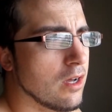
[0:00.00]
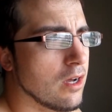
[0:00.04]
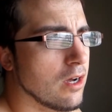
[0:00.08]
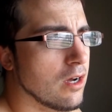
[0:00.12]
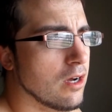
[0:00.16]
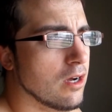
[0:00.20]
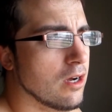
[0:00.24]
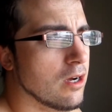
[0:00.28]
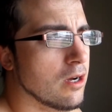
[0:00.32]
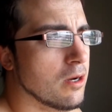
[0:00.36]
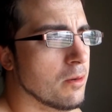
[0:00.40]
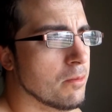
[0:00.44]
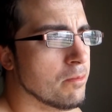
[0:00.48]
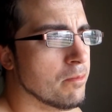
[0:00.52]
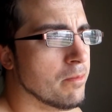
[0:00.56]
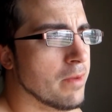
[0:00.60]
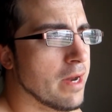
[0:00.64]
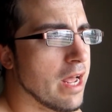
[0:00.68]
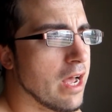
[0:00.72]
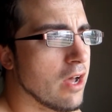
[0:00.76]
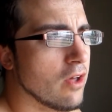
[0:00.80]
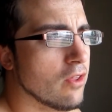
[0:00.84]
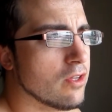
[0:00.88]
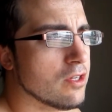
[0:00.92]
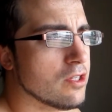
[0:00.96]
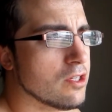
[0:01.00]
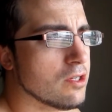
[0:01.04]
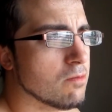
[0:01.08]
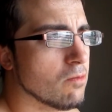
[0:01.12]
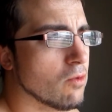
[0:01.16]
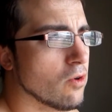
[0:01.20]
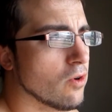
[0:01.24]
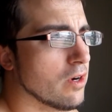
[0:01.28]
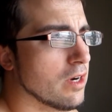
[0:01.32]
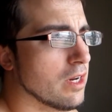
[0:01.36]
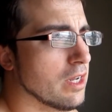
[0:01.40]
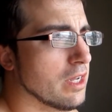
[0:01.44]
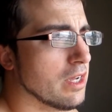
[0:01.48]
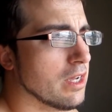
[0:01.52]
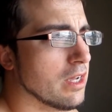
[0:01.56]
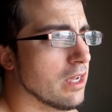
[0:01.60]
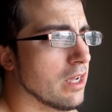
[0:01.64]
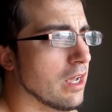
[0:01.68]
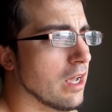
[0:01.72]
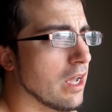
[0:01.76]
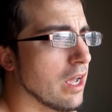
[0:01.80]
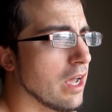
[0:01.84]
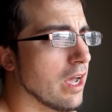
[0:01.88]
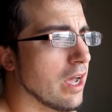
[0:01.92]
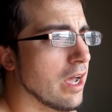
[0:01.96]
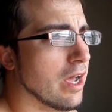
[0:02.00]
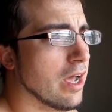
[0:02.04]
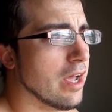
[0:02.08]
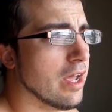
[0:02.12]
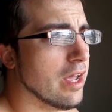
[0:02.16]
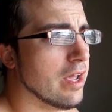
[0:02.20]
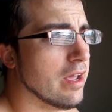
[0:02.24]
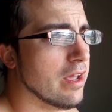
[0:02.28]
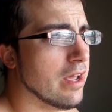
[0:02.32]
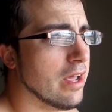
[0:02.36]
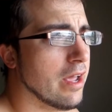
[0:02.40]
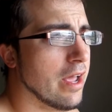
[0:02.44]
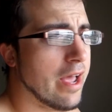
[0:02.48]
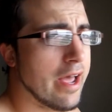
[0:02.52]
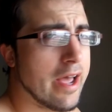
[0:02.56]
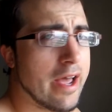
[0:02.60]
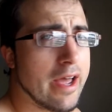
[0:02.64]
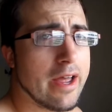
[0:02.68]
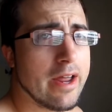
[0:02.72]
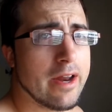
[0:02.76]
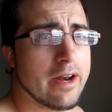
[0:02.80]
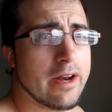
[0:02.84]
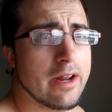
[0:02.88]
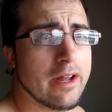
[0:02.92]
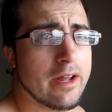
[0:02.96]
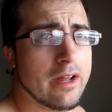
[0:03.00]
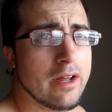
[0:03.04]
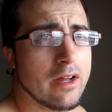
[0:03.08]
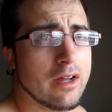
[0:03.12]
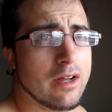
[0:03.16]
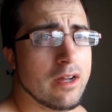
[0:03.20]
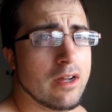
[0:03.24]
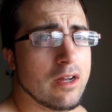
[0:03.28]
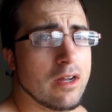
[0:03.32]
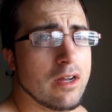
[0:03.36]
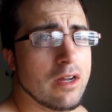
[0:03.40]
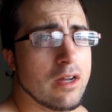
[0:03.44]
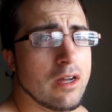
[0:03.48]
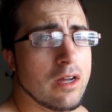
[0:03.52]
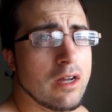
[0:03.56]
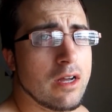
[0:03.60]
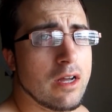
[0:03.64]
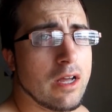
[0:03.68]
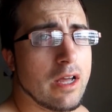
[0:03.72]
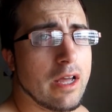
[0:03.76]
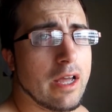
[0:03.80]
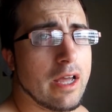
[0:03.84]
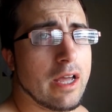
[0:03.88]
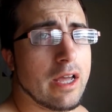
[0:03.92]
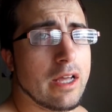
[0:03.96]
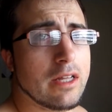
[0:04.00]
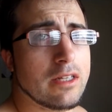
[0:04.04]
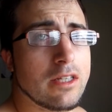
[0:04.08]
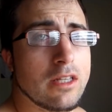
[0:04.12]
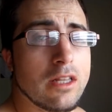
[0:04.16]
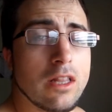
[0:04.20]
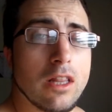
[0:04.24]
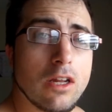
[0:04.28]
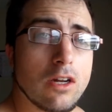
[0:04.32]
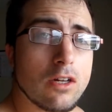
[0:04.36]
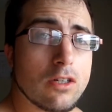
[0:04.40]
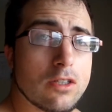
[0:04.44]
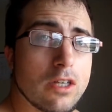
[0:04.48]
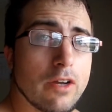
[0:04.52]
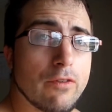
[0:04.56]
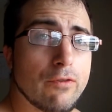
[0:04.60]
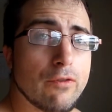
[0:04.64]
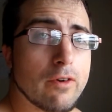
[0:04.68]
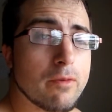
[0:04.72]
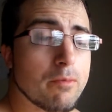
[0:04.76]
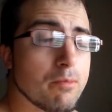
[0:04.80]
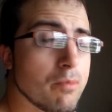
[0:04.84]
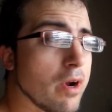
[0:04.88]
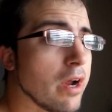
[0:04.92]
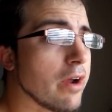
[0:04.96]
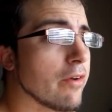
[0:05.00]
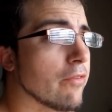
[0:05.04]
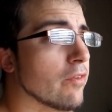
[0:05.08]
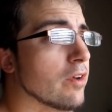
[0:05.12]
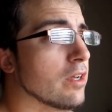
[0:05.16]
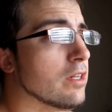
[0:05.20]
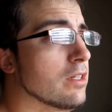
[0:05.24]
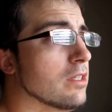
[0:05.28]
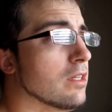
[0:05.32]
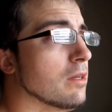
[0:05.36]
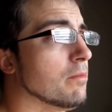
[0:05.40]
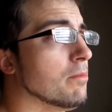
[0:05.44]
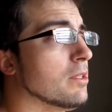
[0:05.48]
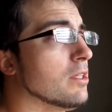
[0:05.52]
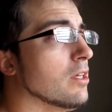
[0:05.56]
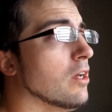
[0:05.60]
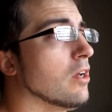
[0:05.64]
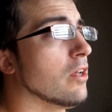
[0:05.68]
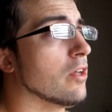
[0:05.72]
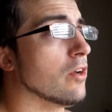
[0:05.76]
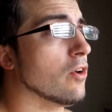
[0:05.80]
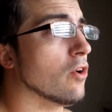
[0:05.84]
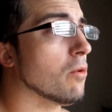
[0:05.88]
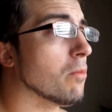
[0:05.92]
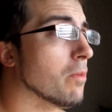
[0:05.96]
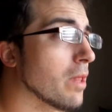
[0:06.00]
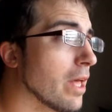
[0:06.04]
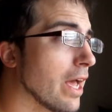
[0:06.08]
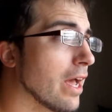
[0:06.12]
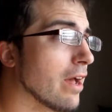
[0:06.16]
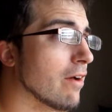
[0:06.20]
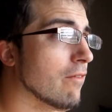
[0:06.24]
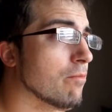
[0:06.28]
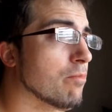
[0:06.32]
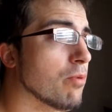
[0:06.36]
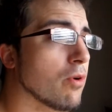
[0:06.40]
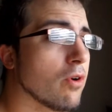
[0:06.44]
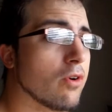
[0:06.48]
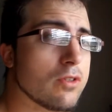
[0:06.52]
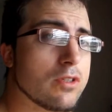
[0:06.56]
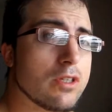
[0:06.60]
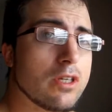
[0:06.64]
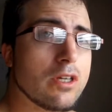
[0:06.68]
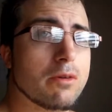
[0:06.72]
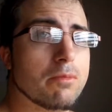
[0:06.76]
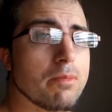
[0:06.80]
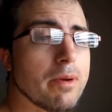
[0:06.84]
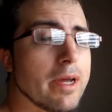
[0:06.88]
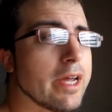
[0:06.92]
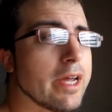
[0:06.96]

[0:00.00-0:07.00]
Now this morning, I had a little different breakfast. Let me tell you, normally I have protein